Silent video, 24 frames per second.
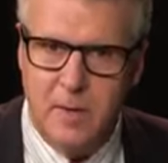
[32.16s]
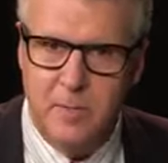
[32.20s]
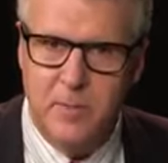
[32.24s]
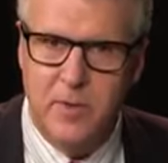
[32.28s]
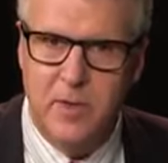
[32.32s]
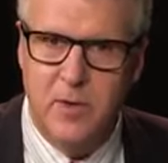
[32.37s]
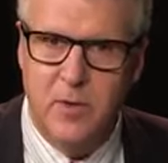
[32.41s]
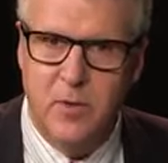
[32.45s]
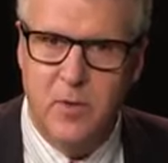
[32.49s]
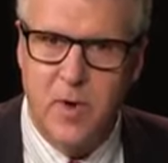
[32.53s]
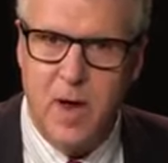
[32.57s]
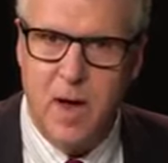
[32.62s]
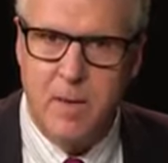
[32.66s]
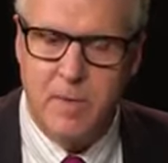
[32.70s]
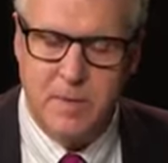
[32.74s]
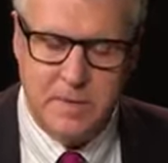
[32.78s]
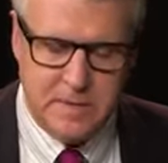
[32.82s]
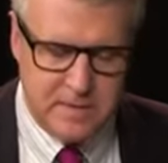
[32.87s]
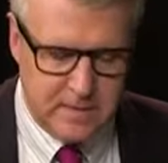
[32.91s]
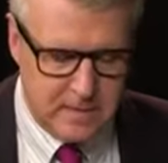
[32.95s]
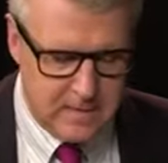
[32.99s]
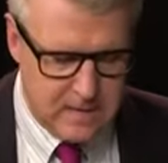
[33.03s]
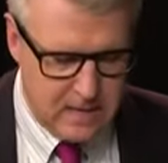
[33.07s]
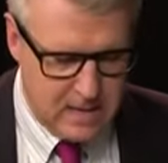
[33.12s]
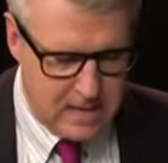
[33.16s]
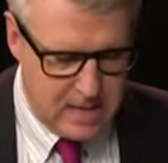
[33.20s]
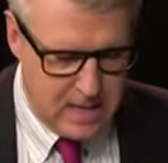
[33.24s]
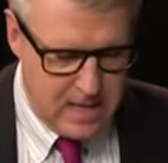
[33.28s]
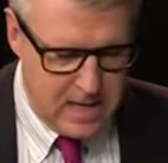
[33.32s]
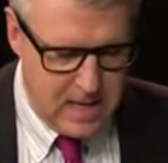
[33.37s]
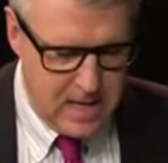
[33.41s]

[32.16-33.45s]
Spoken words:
I'm Peter Robinson.